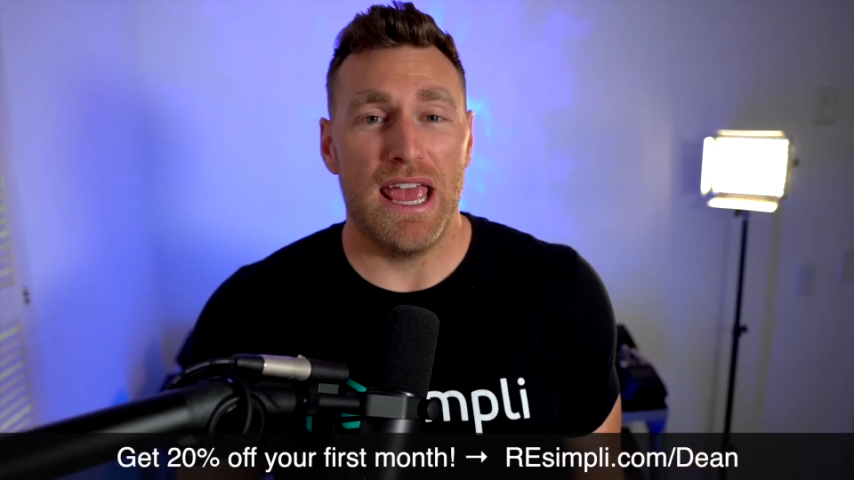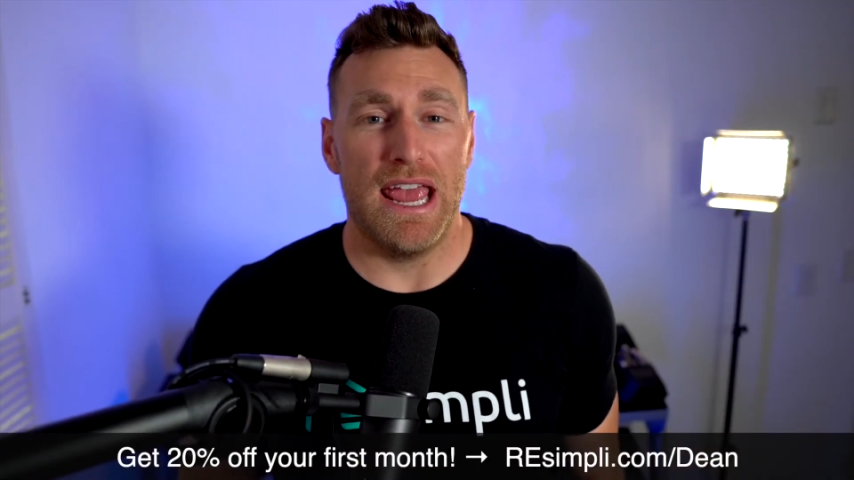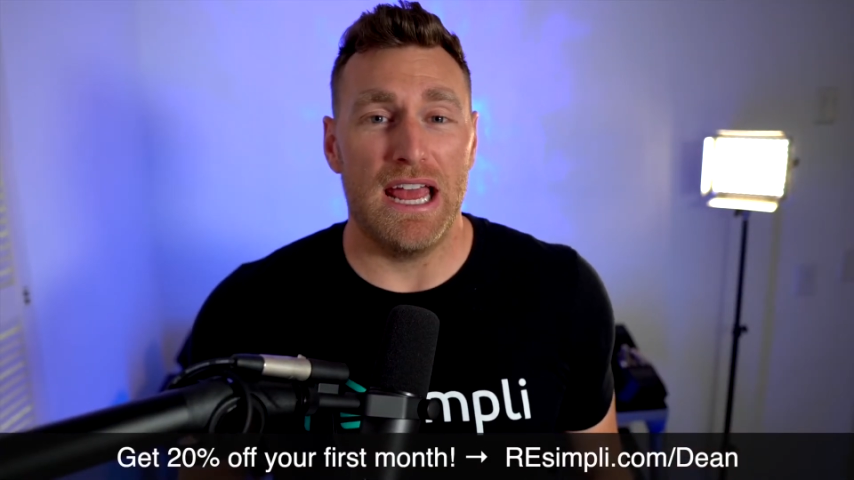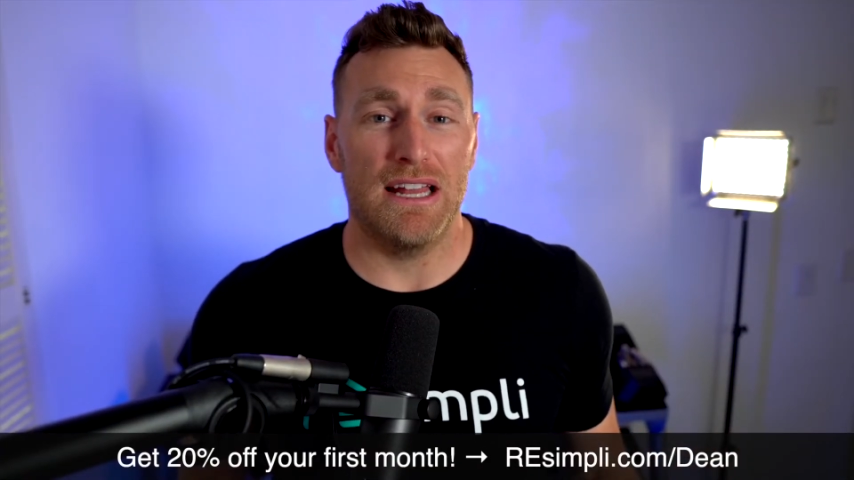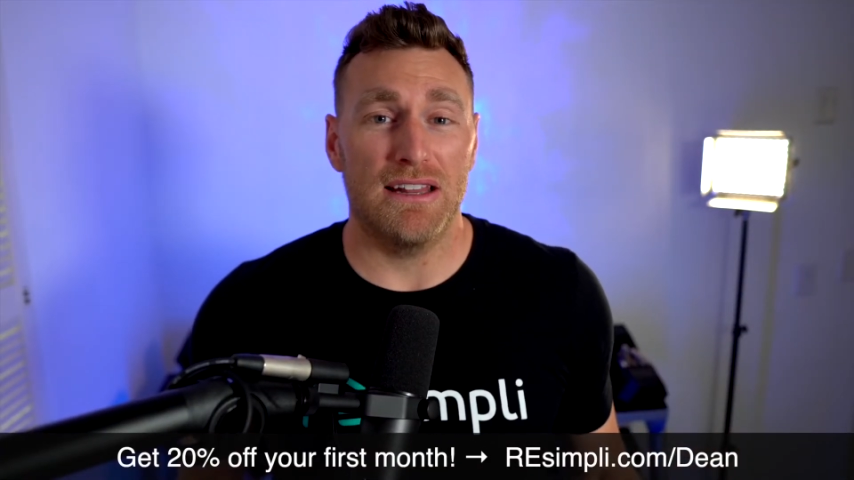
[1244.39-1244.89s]

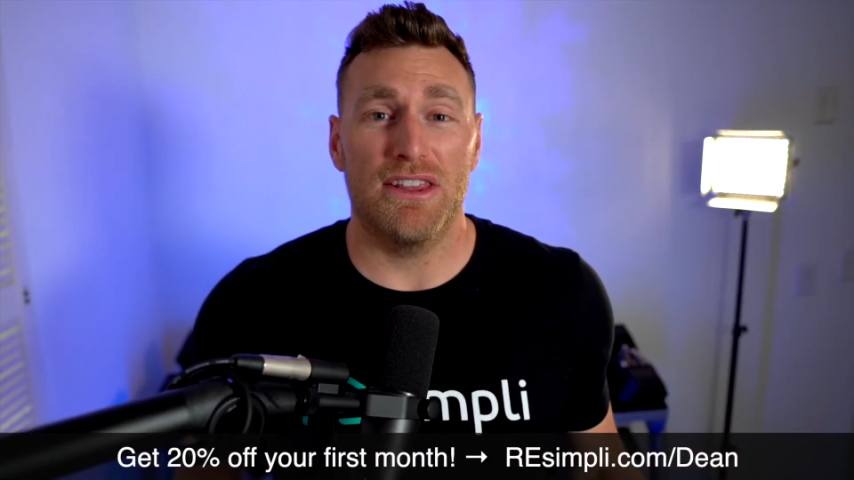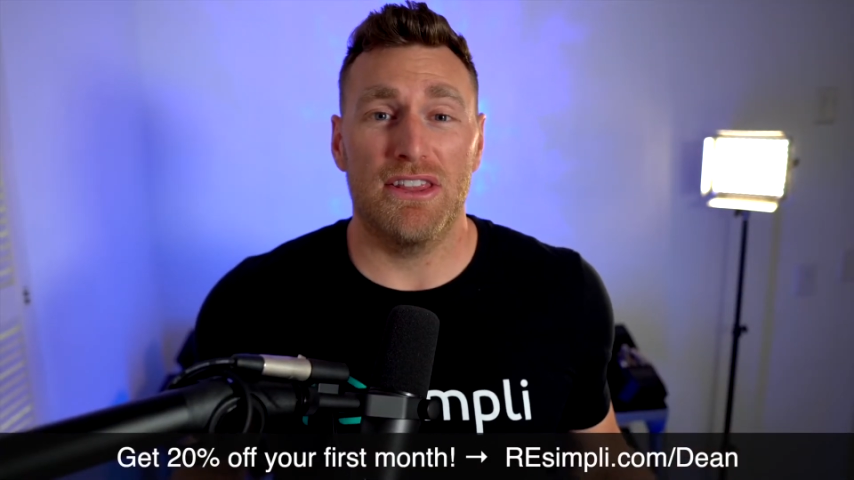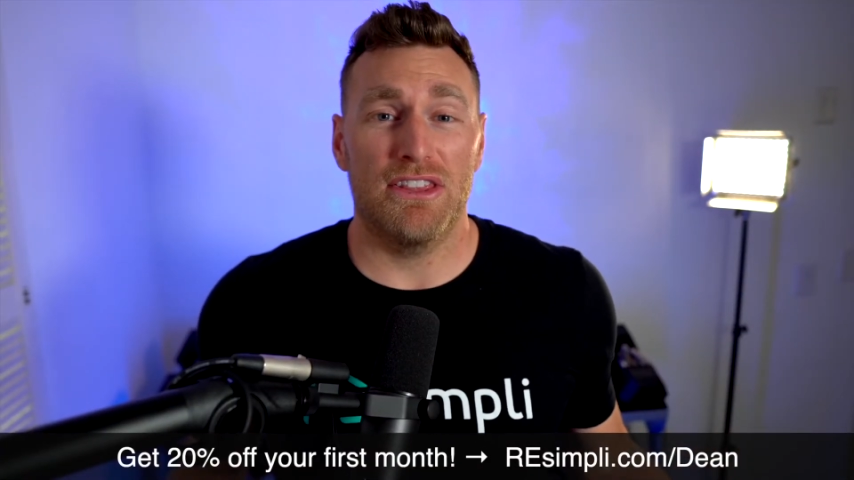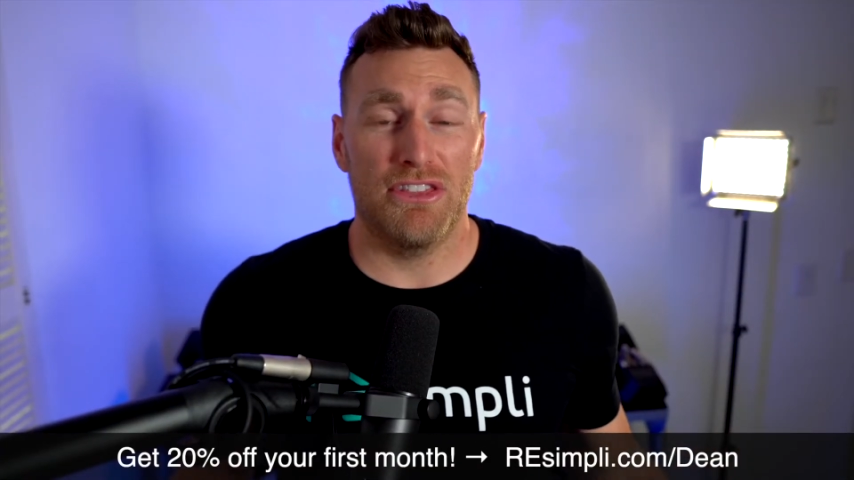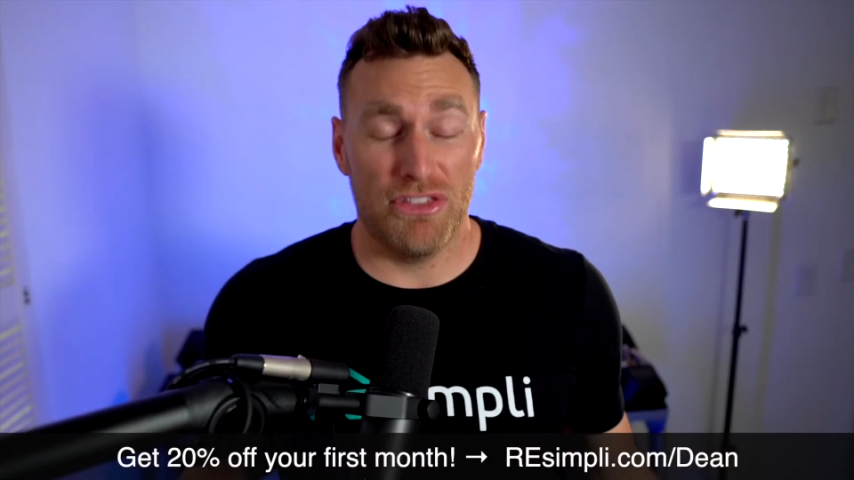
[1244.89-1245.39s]

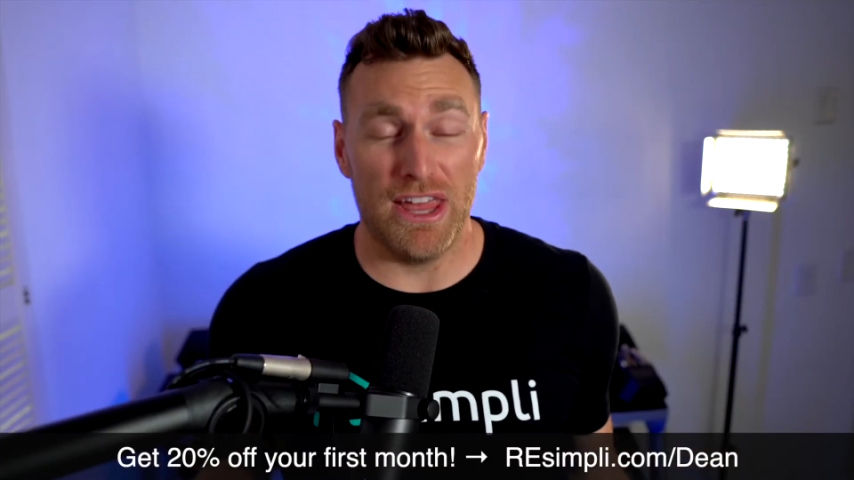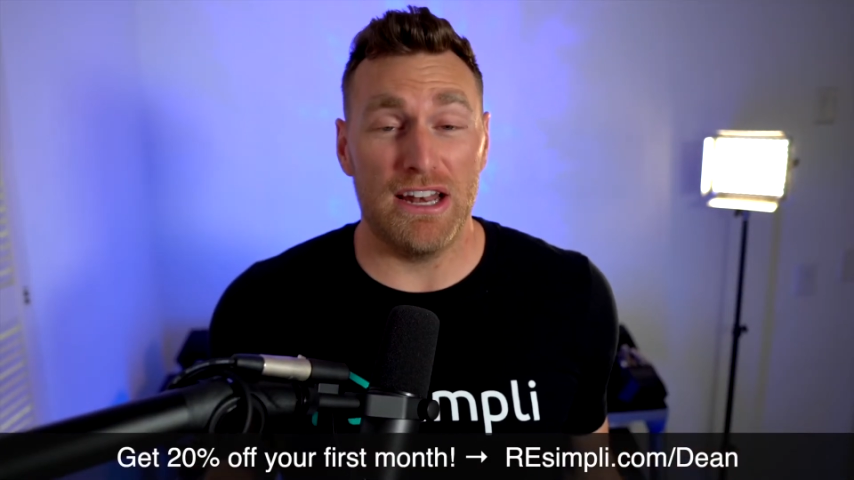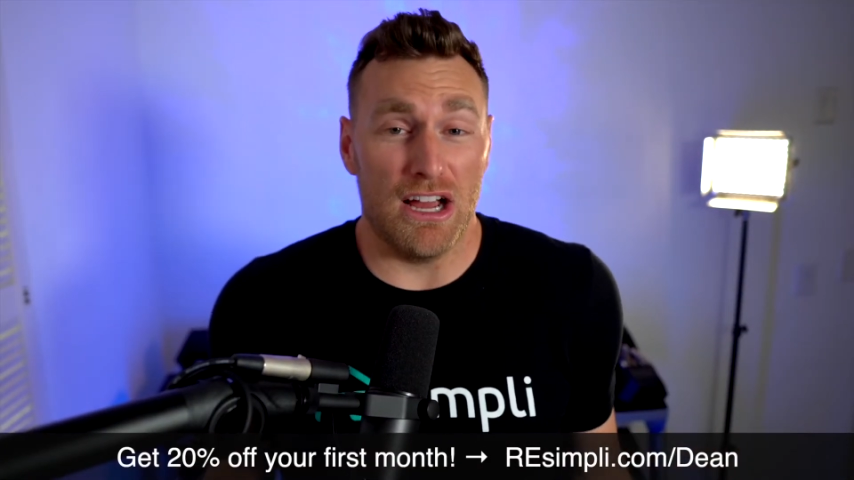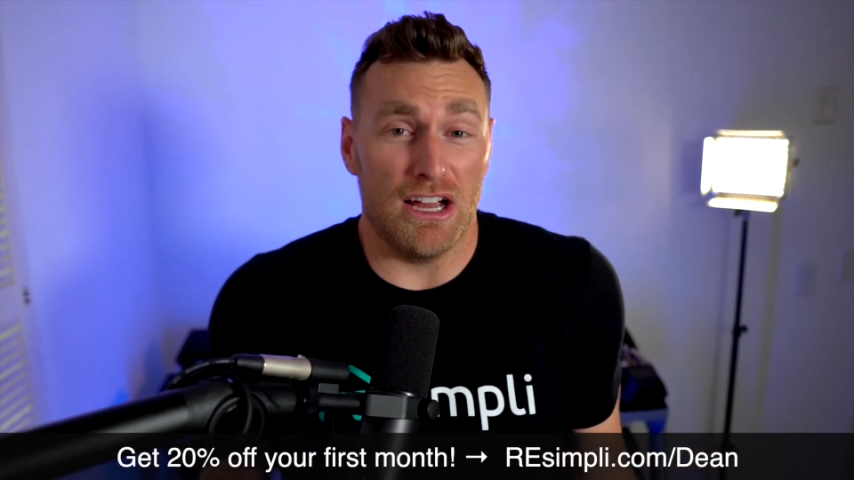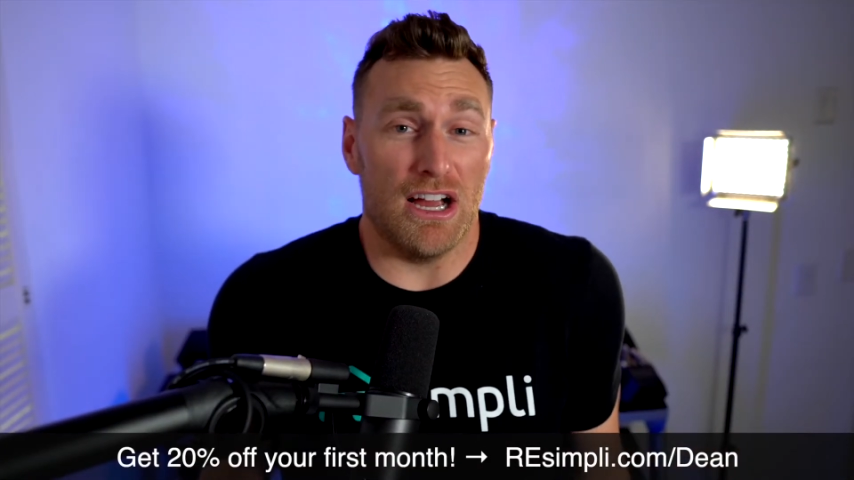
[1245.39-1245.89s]
and then